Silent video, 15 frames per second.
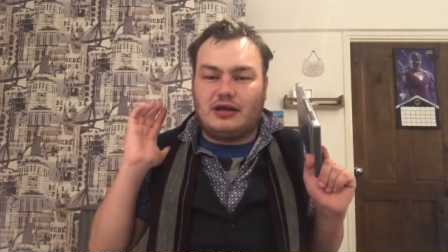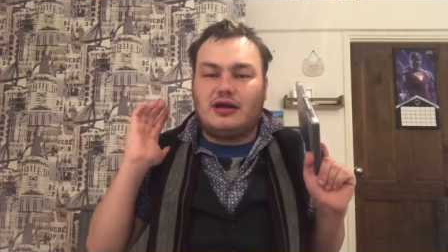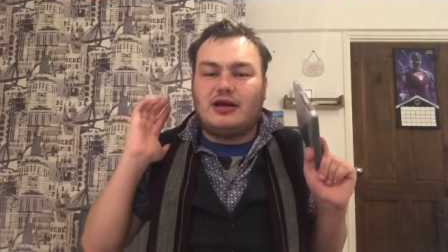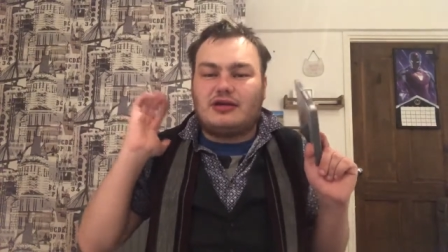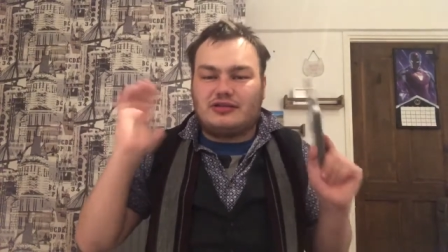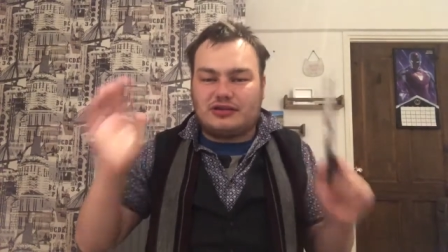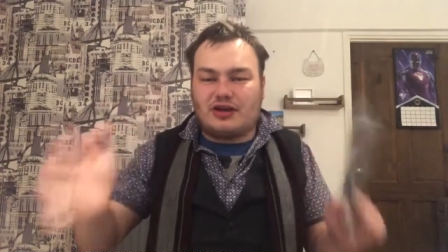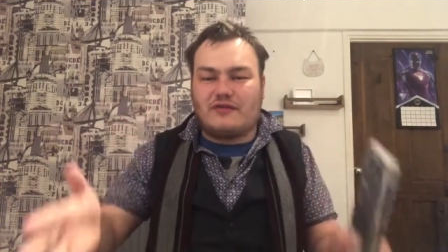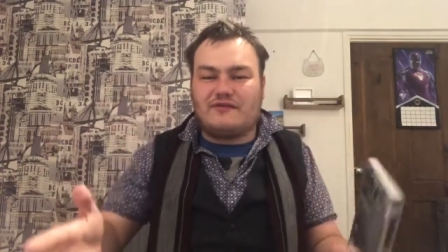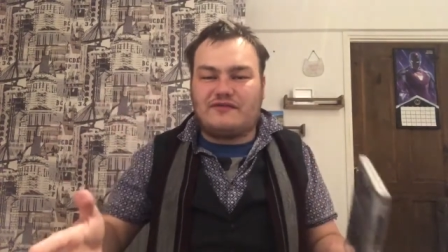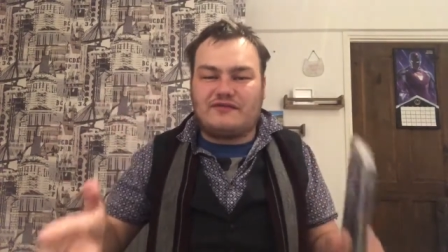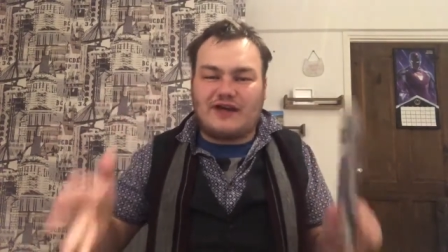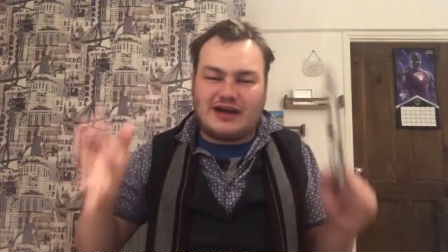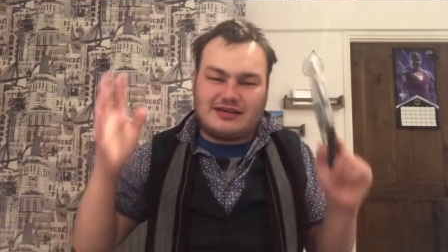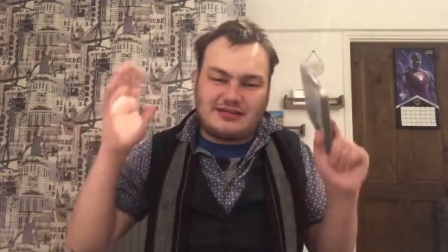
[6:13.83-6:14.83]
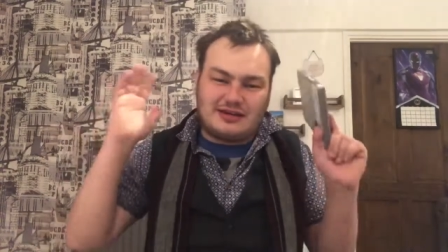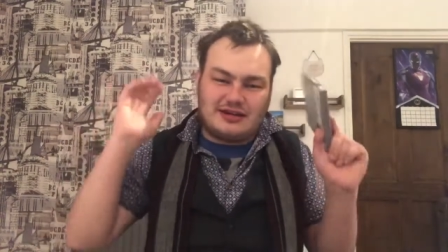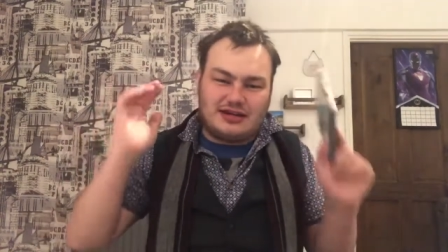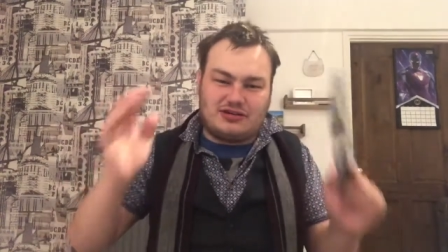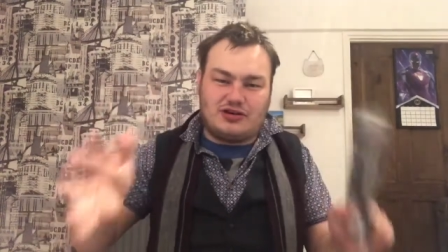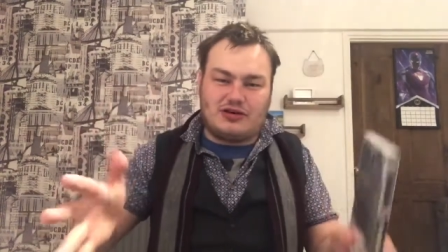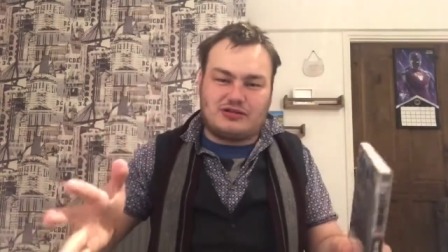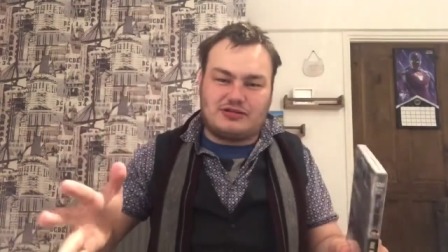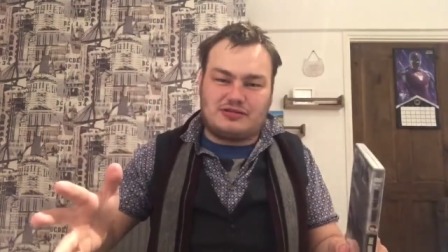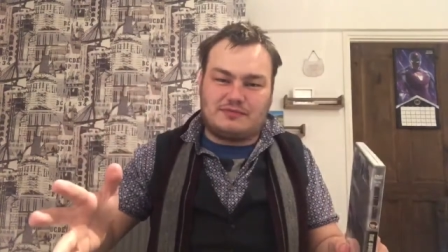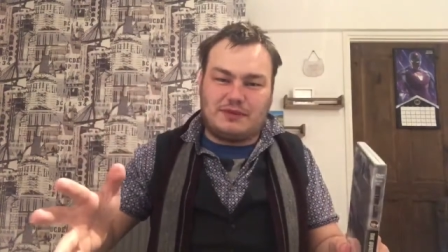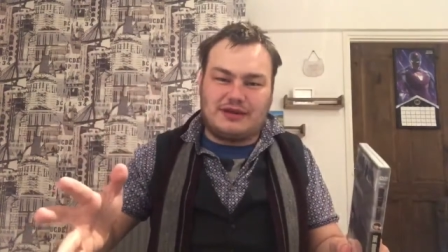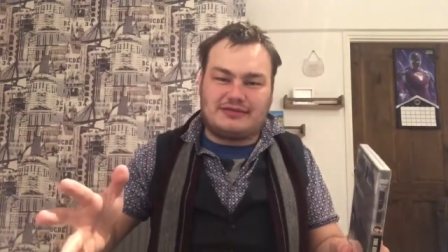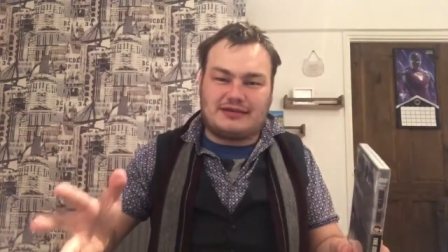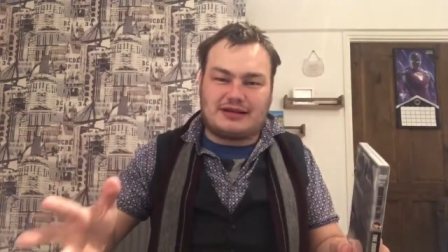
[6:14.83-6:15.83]
they don't fight and they don't
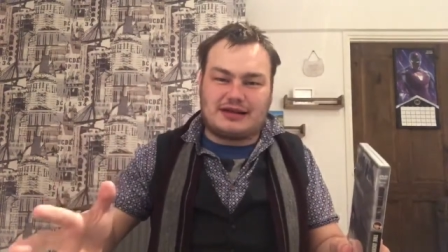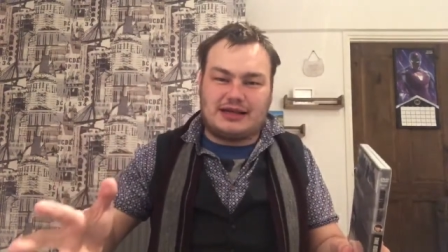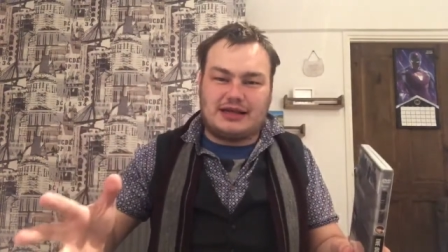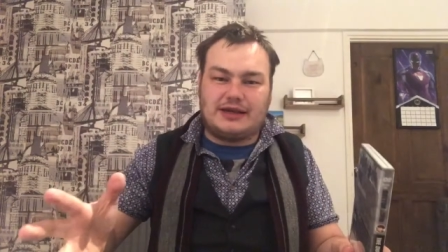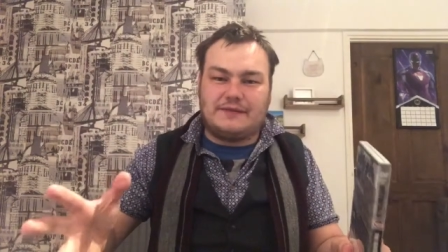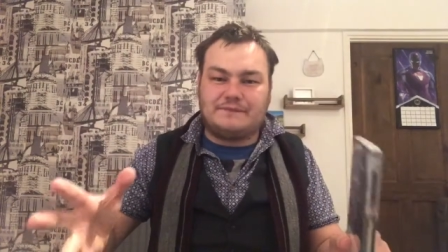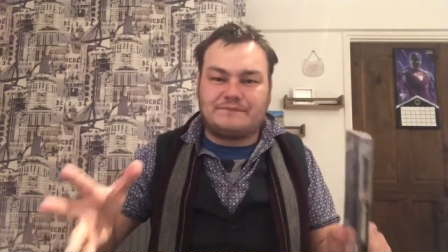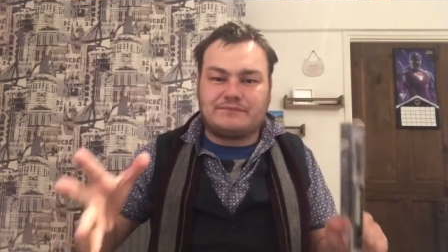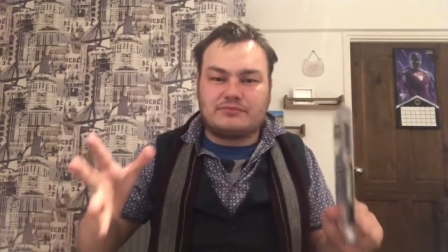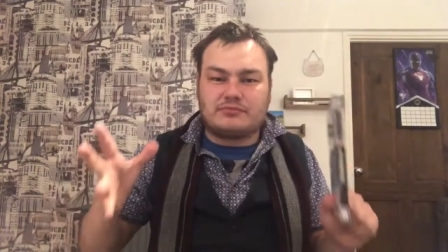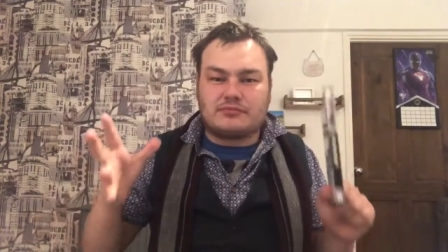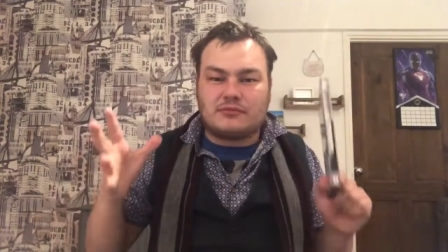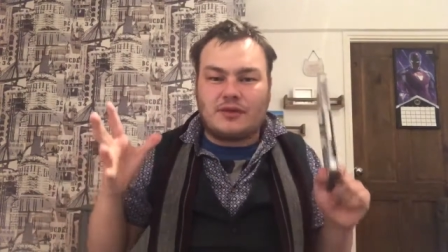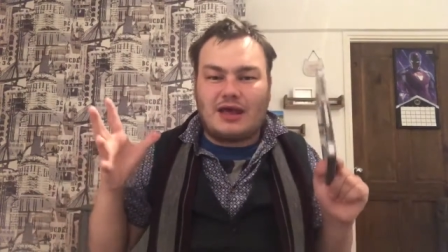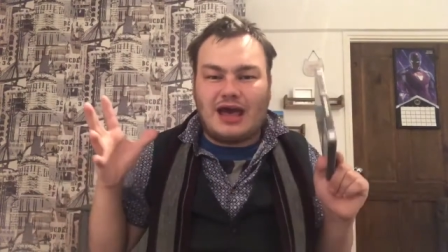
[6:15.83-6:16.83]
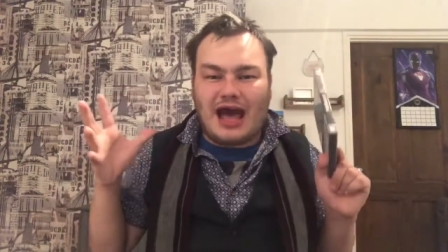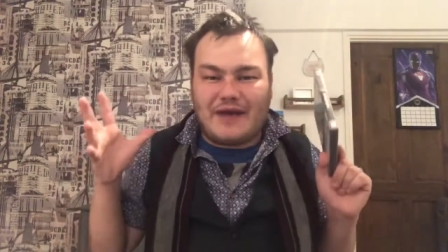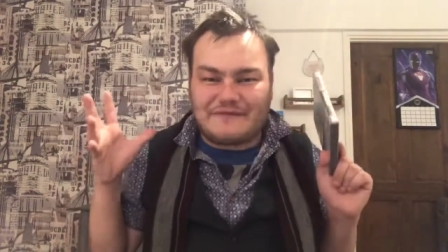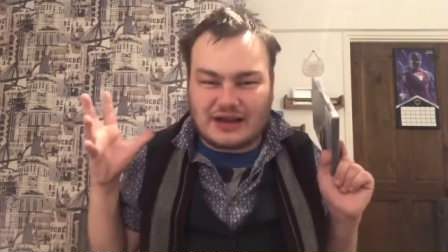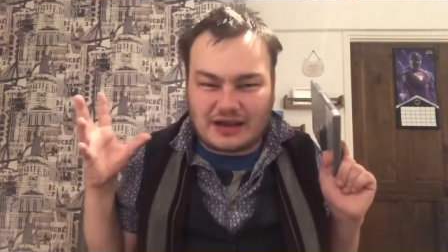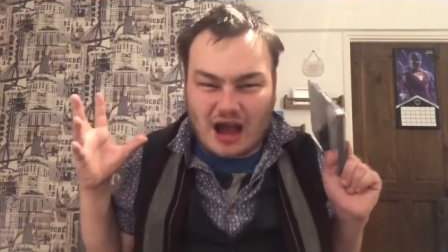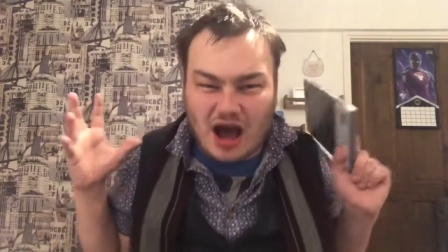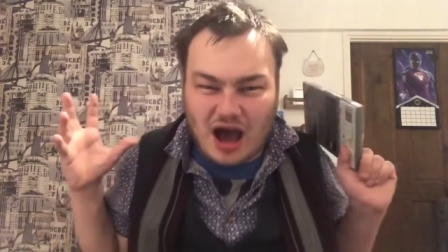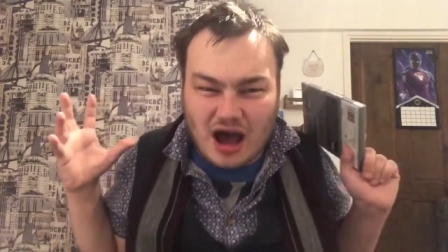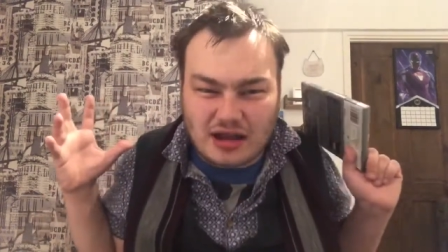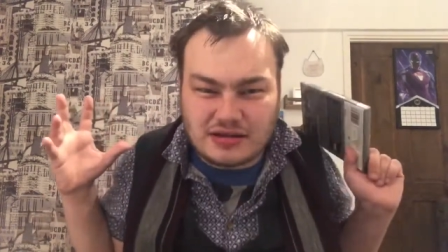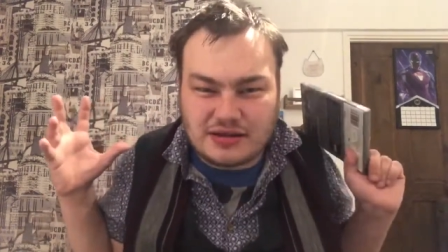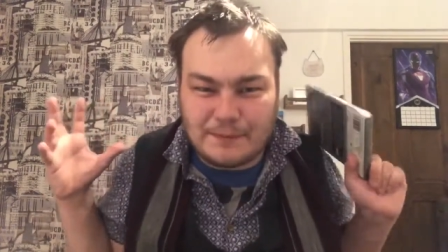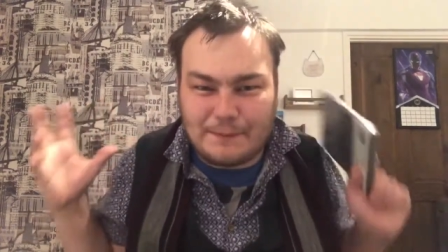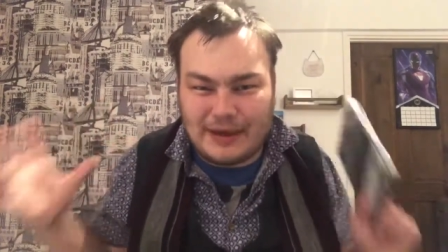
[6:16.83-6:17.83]
basically have like
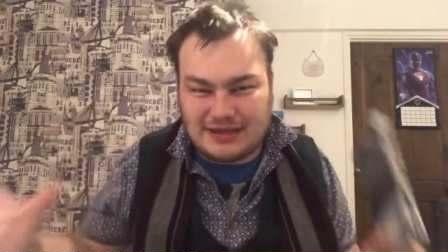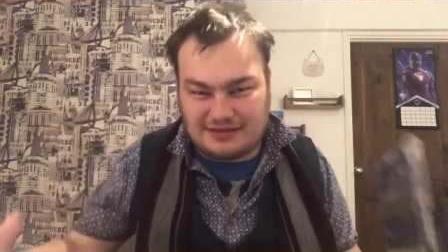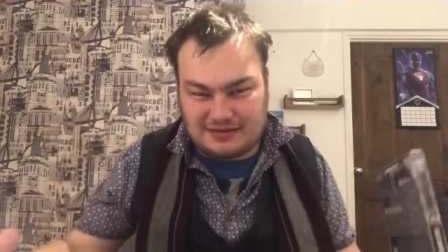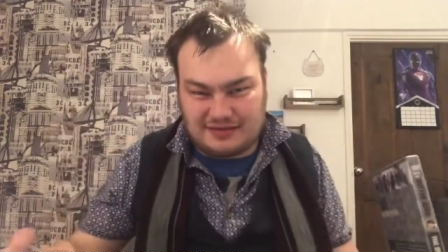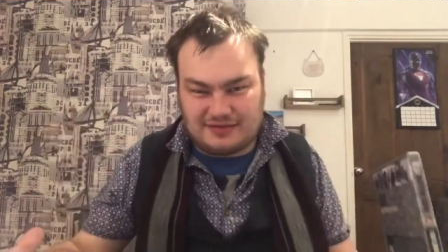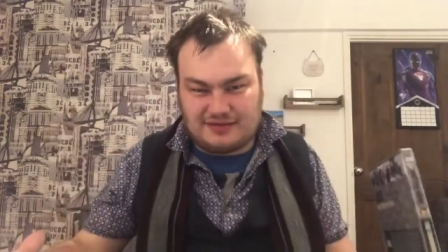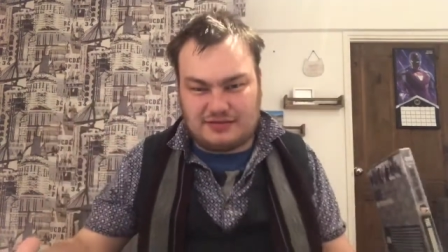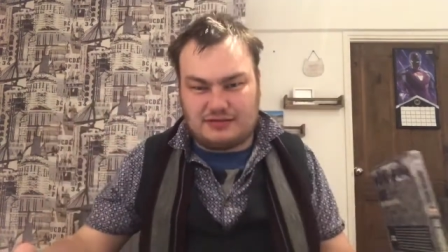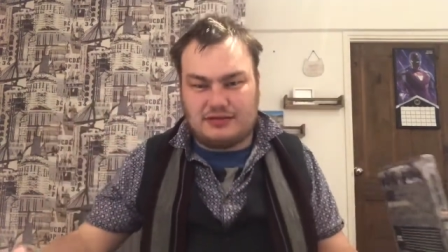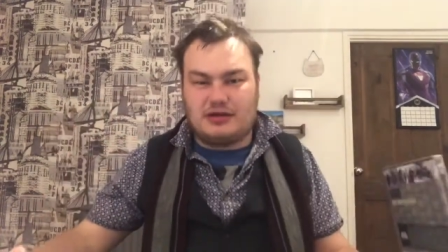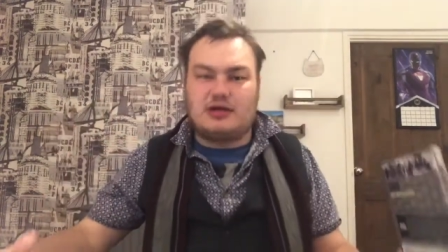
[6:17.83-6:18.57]
hard debates,